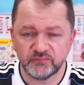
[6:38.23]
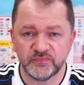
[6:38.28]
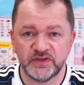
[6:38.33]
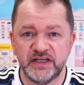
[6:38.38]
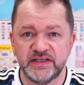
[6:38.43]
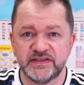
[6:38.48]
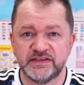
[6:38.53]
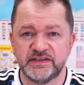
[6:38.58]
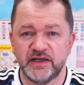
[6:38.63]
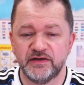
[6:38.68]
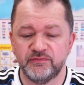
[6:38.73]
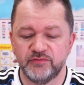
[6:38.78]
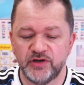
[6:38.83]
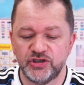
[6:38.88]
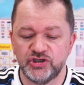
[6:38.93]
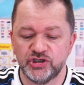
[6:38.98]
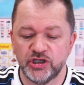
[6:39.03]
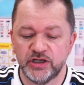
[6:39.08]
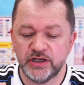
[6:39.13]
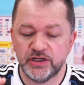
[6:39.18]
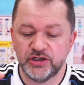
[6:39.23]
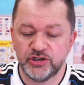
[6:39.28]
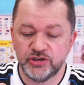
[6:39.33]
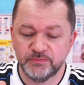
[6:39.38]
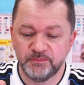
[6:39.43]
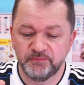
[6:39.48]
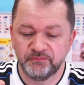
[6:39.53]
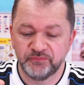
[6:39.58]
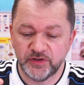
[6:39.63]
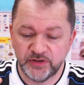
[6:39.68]
a sandwich,
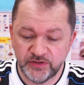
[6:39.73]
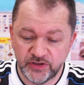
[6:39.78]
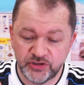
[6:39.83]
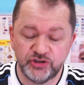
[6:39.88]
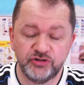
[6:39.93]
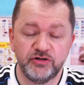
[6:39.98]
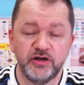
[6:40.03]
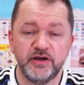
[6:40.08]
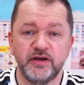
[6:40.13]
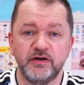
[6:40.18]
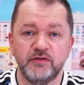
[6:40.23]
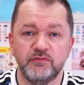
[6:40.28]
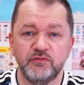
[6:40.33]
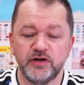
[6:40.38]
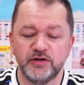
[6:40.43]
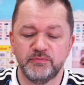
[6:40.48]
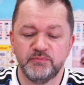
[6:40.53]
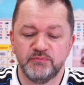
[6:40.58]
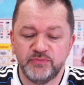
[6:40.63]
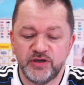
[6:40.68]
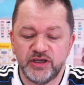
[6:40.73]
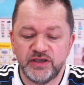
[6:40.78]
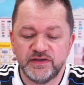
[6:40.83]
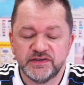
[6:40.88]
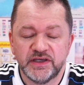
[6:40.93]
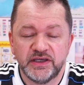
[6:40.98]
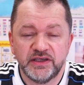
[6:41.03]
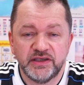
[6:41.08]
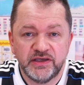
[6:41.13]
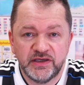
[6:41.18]
the drier one means
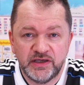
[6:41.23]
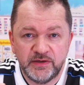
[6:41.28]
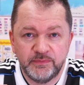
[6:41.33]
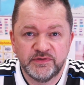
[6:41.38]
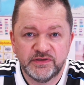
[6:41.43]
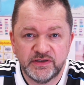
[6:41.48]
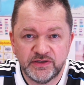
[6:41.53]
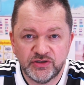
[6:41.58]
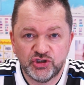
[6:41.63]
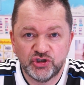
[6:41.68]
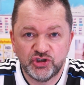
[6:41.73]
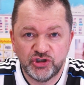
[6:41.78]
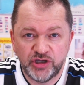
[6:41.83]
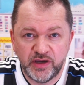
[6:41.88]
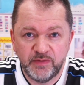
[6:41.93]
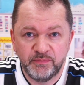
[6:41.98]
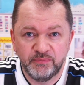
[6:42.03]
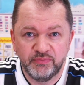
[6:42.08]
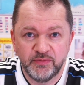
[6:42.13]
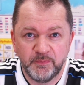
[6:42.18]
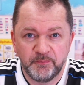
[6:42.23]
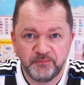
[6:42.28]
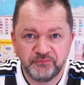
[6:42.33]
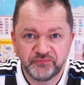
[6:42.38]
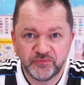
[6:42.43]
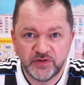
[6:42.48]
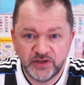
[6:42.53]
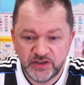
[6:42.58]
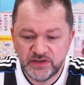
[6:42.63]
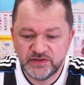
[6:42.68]
it keeps its shape
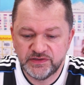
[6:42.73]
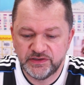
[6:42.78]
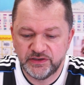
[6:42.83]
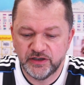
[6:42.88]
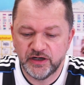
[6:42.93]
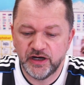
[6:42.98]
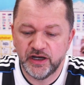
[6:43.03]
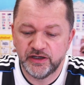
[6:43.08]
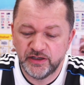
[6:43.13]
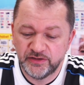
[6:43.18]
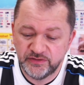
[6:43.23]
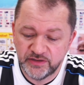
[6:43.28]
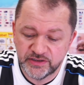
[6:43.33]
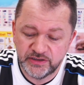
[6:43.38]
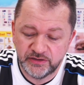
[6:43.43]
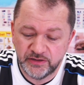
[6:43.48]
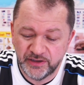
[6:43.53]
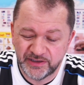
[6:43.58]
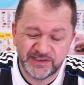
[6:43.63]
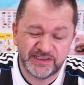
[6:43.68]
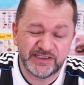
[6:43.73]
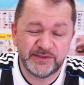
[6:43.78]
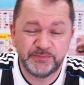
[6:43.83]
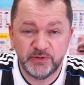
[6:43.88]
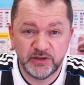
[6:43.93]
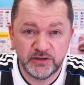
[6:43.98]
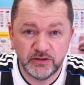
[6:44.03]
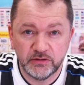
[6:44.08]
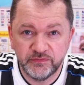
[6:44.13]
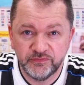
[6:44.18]
easier and it doesn't like
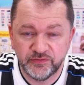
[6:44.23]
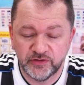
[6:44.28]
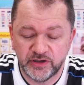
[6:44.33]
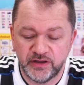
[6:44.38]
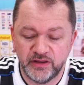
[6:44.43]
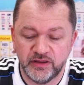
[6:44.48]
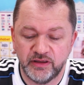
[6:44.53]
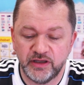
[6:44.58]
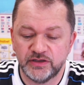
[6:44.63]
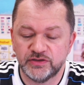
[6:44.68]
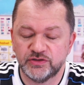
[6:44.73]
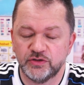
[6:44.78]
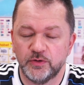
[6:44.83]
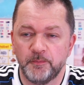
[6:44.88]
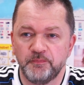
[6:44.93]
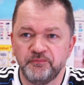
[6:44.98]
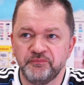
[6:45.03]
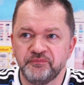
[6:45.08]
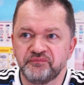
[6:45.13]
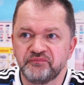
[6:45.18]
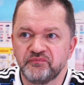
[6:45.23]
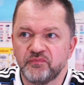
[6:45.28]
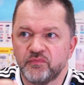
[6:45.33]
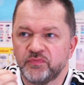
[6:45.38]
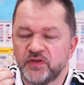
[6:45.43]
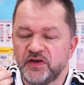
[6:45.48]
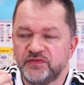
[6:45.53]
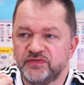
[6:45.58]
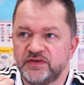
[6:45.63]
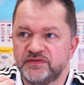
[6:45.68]
spill off or anything. So
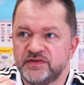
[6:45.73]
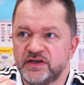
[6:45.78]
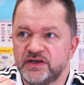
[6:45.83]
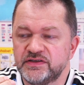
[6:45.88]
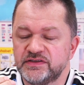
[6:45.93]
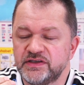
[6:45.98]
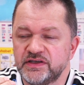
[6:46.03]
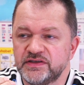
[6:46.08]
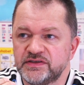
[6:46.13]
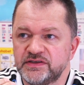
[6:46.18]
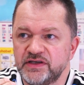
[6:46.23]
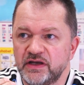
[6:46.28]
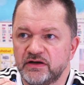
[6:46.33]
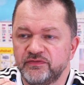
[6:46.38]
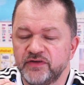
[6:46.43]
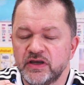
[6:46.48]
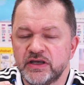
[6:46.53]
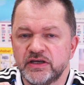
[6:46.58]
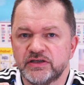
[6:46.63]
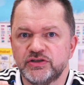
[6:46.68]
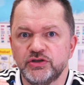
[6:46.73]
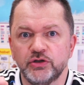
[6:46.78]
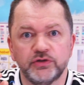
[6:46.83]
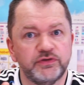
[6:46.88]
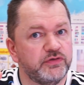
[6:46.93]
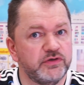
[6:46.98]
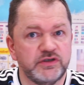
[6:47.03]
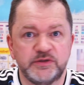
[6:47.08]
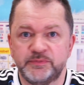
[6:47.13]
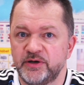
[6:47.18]
the taste itself, it's not
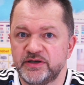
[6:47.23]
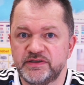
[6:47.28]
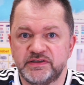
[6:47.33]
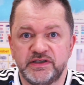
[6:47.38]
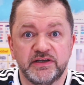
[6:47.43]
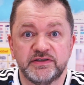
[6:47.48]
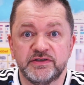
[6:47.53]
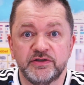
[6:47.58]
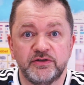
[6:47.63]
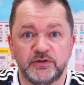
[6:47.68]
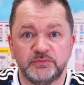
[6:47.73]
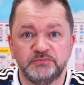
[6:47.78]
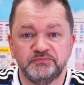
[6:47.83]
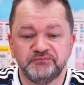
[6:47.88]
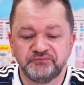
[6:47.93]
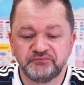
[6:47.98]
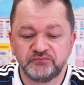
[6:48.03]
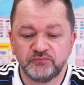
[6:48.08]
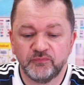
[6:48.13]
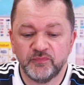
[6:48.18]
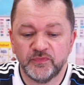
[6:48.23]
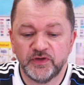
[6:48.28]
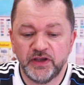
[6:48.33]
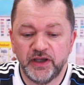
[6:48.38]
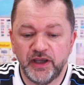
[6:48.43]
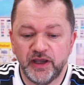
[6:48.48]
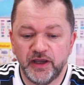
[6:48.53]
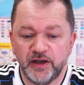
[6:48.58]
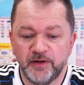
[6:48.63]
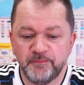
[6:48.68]
too spicy at all.
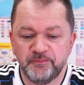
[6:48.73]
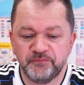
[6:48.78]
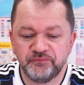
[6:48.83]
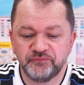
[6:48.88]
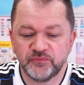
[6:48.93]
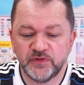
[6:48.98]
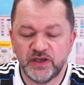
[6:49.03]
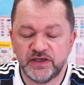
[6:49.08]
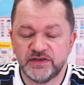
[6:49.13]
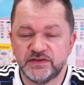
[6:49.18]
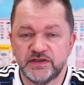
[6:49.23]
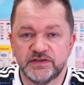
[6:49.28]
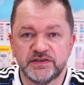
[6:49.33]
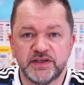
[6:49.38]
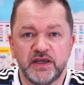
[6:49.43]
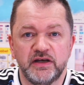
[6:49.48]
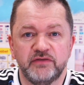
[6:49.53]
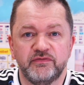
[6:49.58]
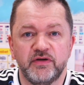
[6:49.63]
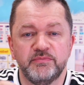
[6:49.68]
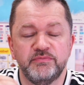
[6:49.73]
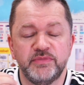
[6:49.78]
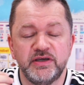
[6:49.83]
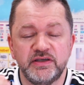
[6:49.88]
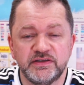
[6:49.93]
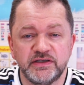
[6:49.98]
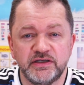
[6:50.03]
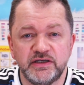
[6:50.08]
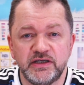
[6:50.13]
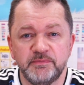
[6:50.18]
It's just kind of a
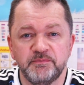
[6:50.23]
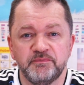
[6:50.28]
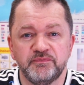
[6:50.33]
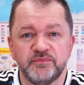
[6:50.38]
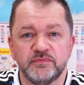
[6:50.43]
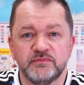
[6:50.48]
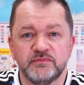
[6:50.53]
meaty,